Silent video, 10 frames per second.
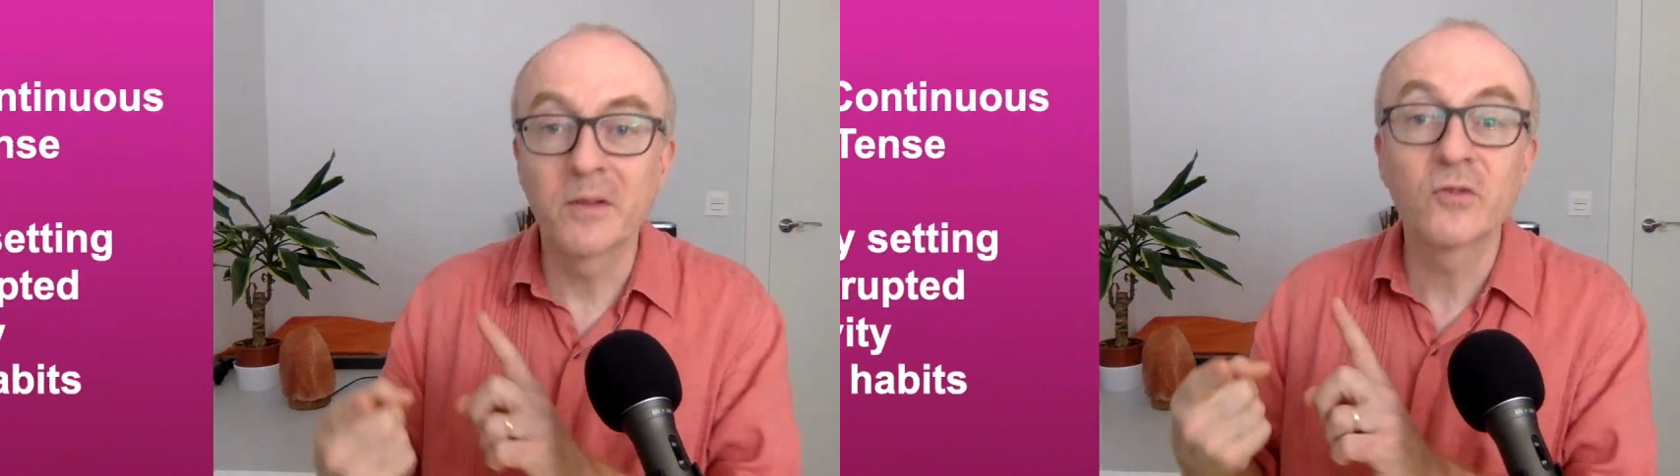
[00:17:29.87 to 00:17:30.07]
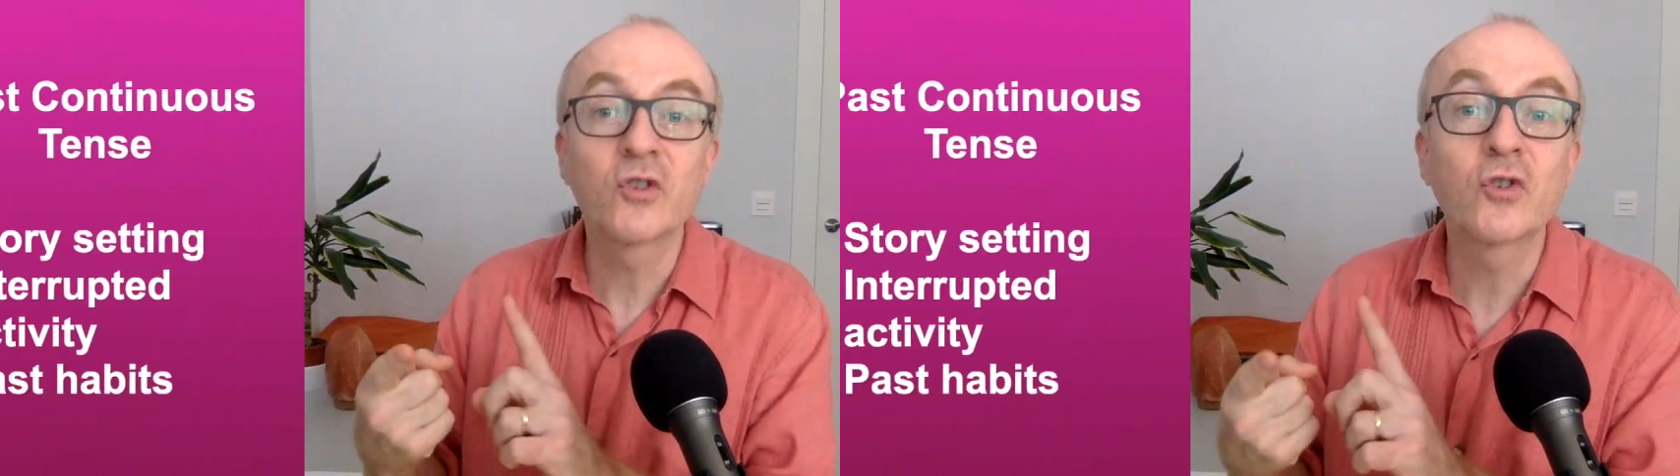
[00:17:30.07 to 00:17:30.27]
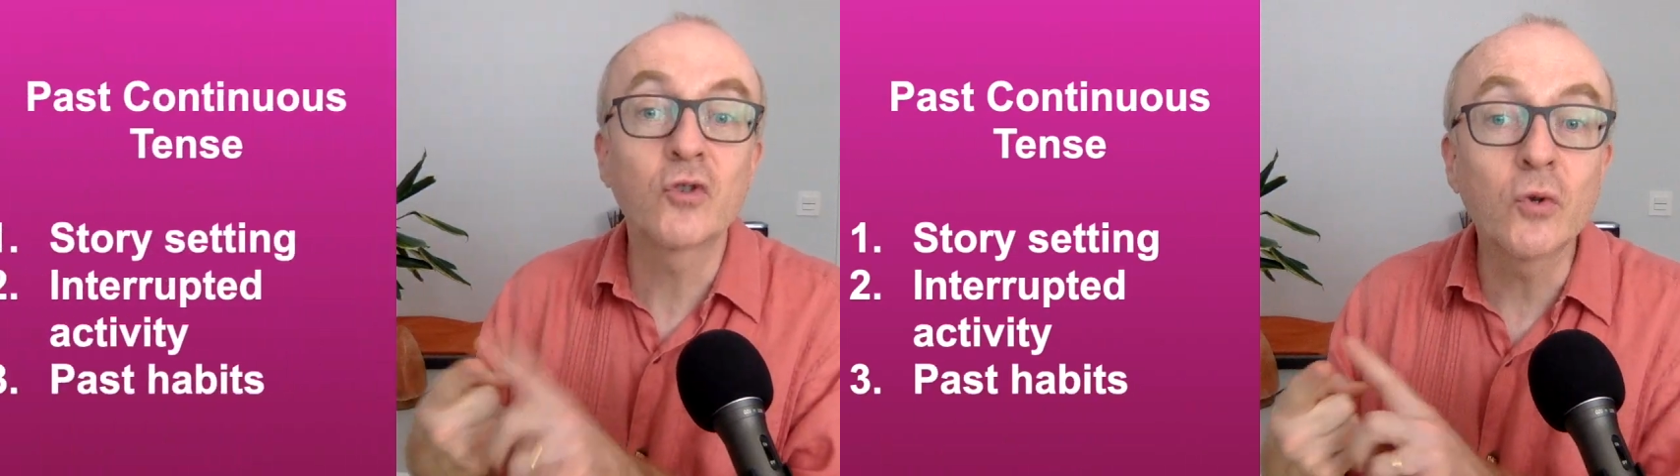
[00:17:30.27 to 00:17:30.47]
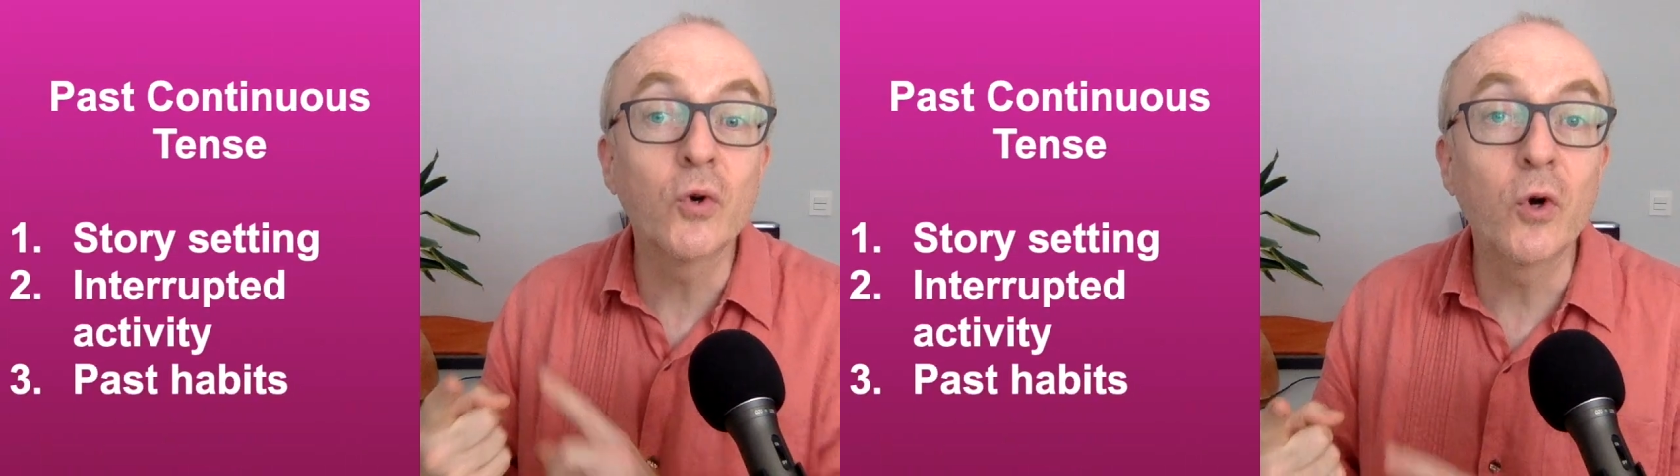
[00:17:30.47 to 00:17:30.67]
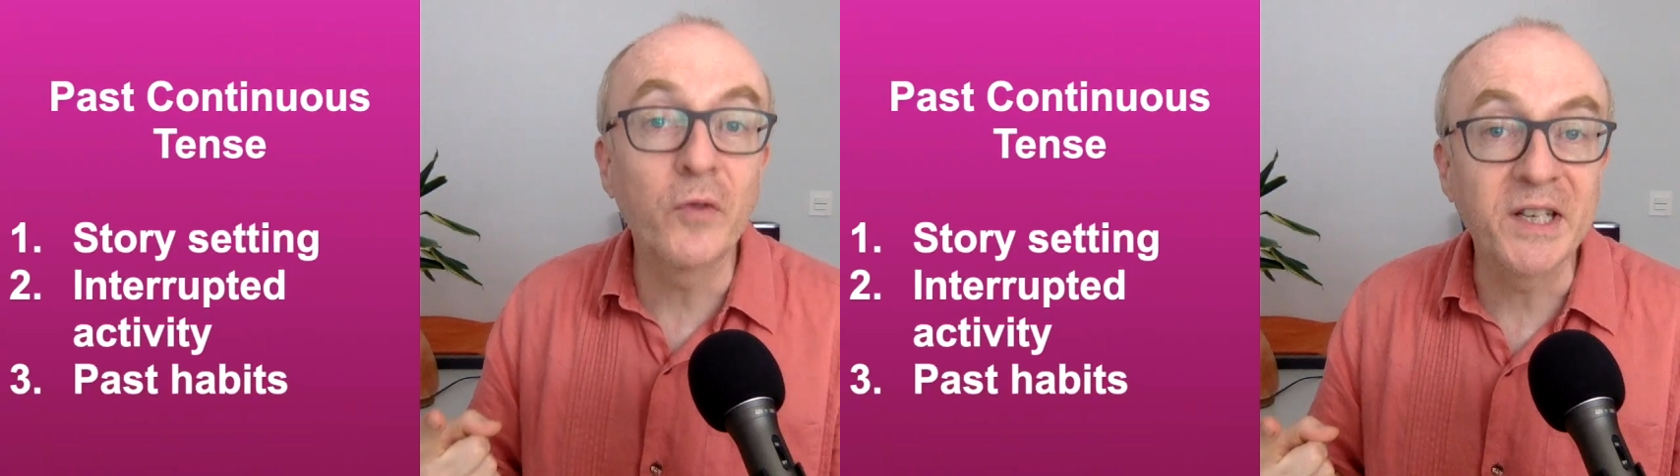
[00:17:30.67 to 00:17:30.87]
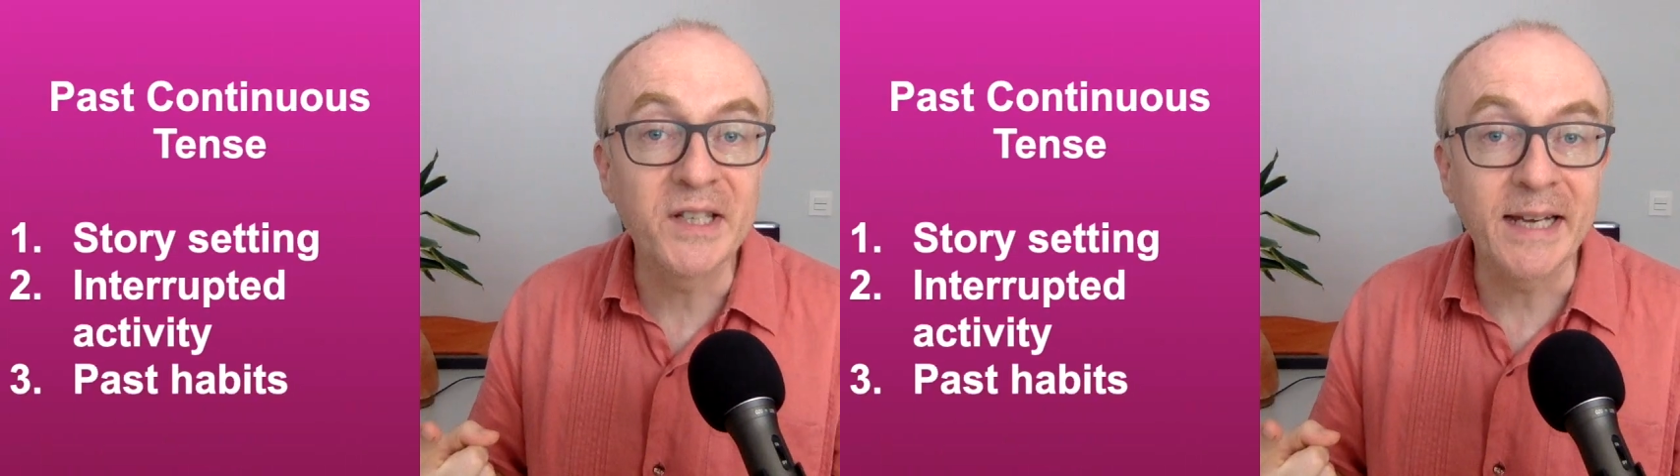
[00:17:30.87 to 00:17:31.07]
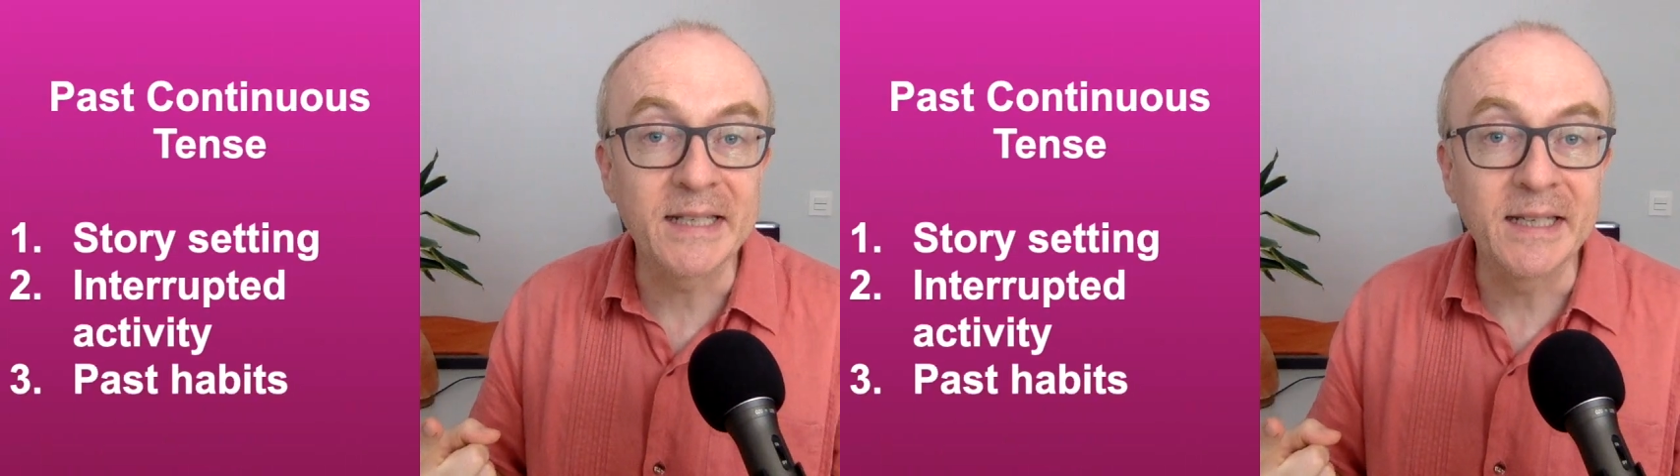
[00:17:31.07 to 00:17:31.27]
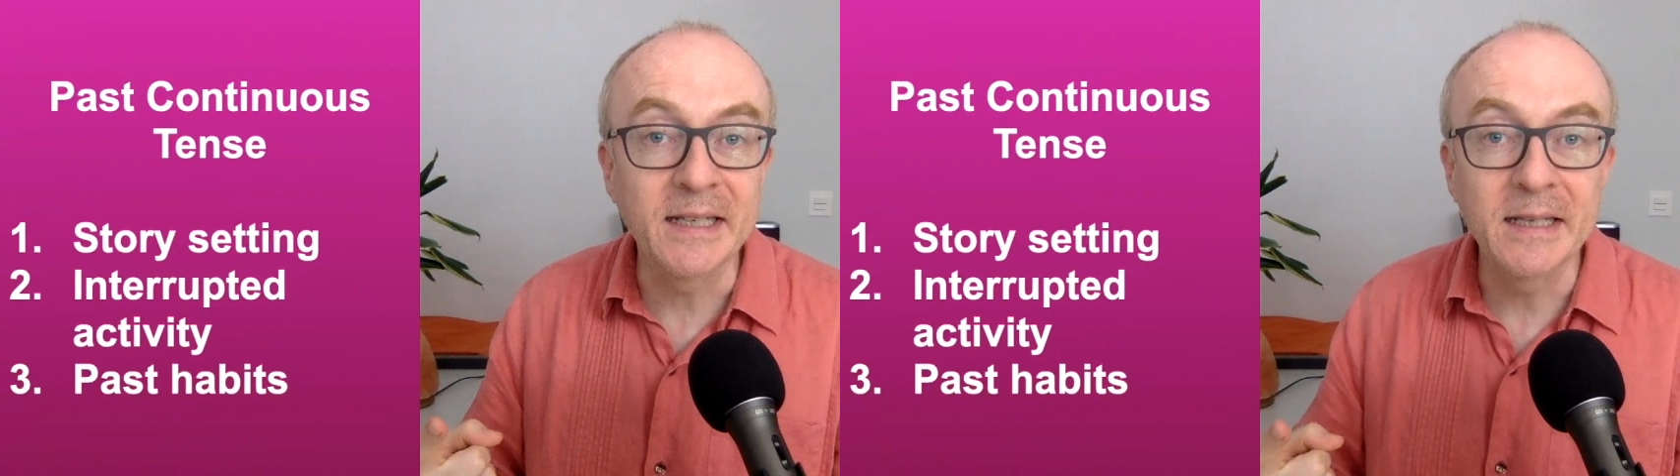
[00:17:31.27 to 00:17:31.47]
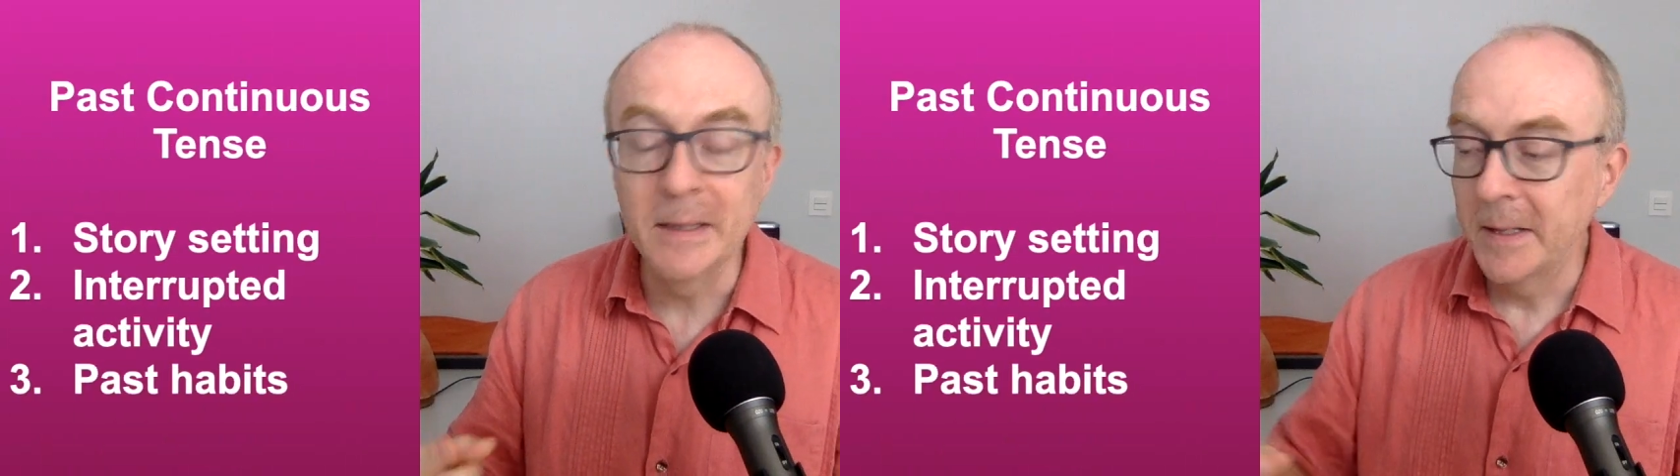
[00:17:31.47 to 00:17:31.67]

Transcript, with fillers: Story setting,